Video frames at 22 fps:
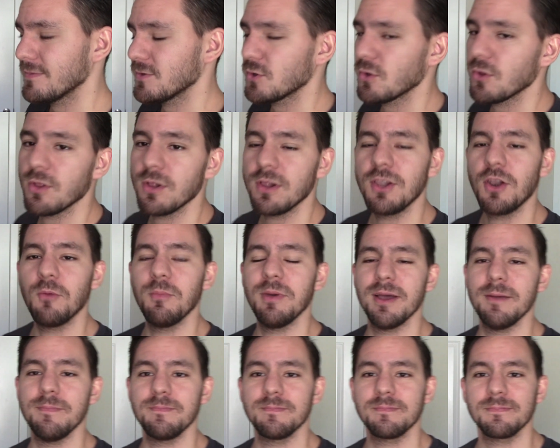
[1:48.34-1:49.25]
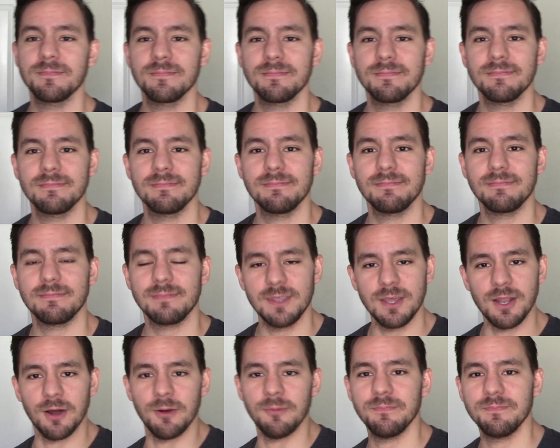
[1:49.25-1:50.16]
So a little bit,
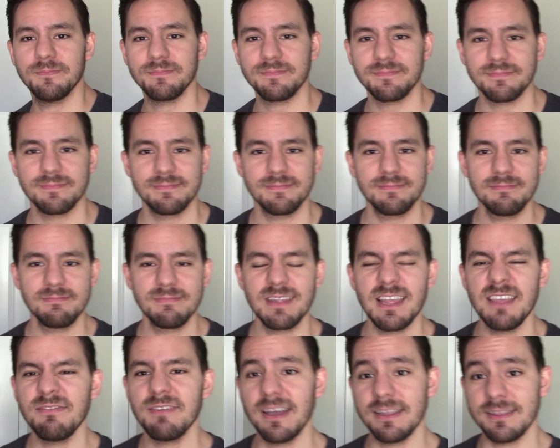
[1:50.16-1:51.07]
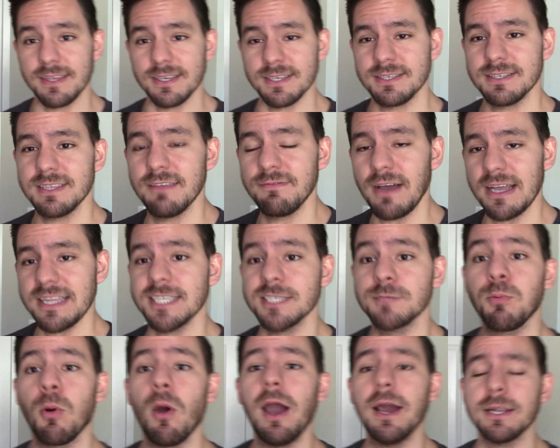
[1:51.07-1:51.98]
you know, they've got
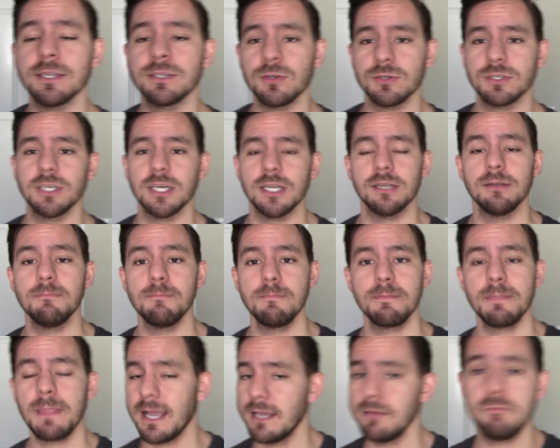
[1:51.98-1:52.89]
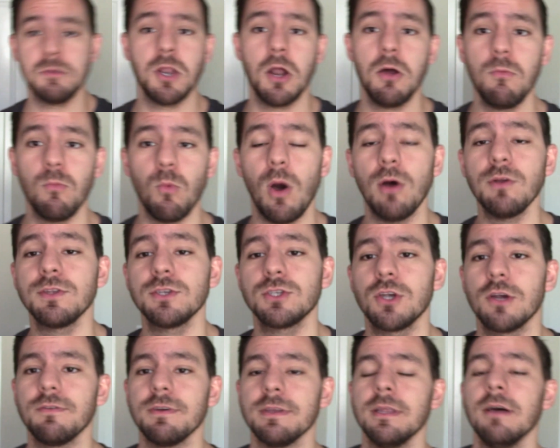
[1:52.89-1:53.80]
this pride associated, you know, well
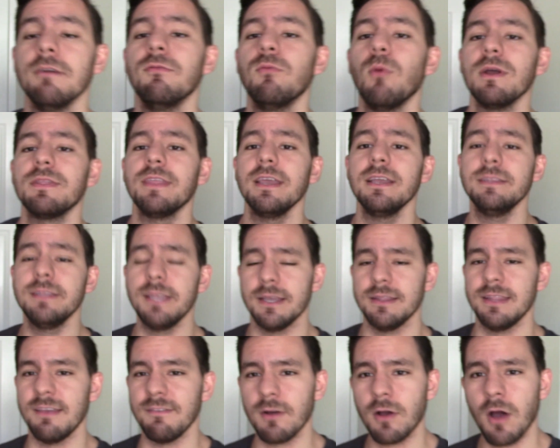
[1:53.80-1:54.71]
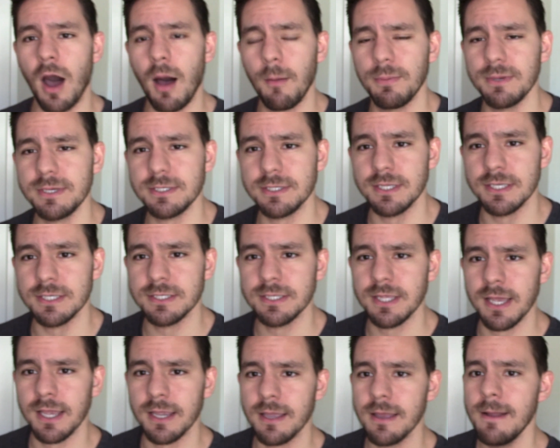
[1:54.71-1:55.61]
deserving of what they did. They've accomplished this
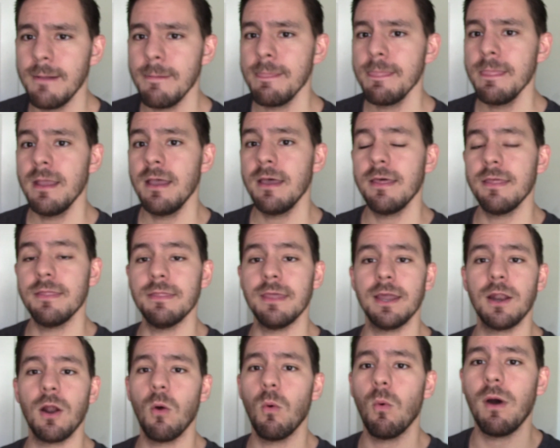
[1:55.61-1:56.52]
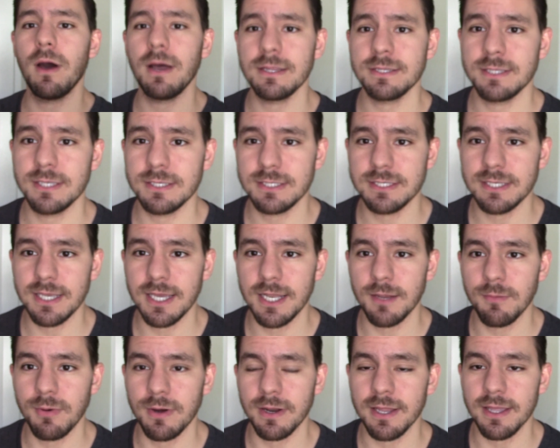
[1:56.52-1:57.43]
thing, and they don't want to see
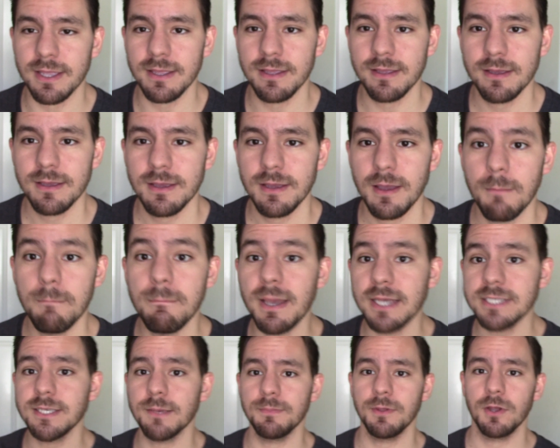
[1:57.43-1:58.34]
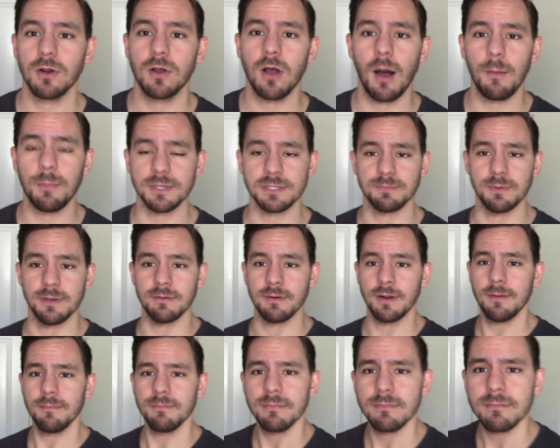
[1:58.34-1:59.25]
anybody mess up their accomplishment,
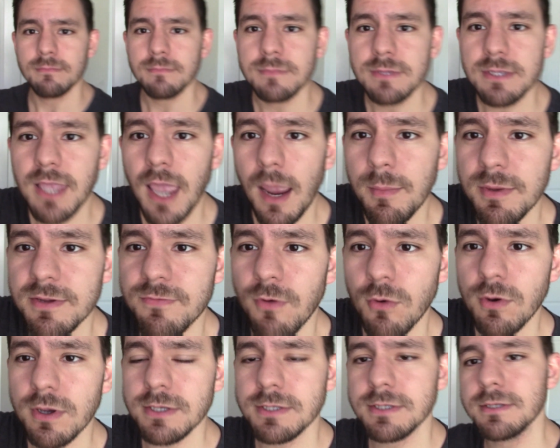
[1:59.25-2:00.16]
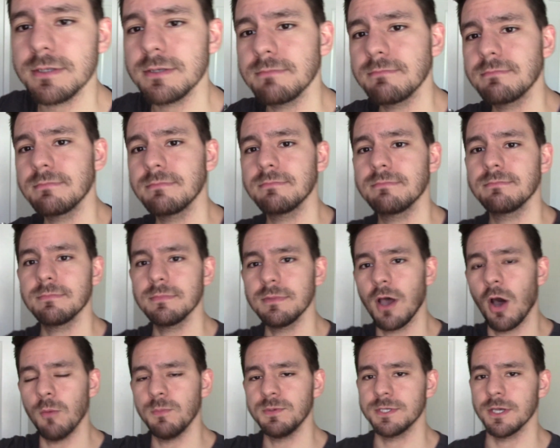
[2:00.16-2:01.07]
right? The camera's focused?
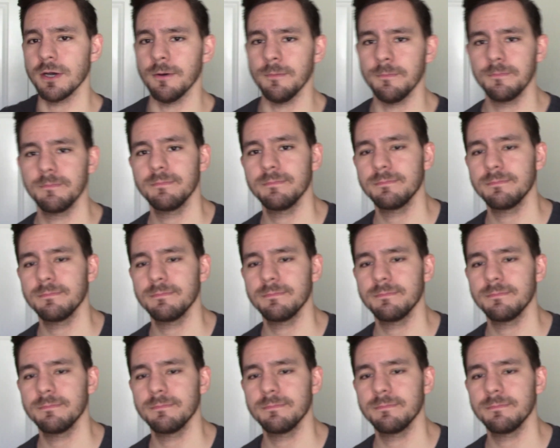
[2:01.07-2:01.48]
I hope so.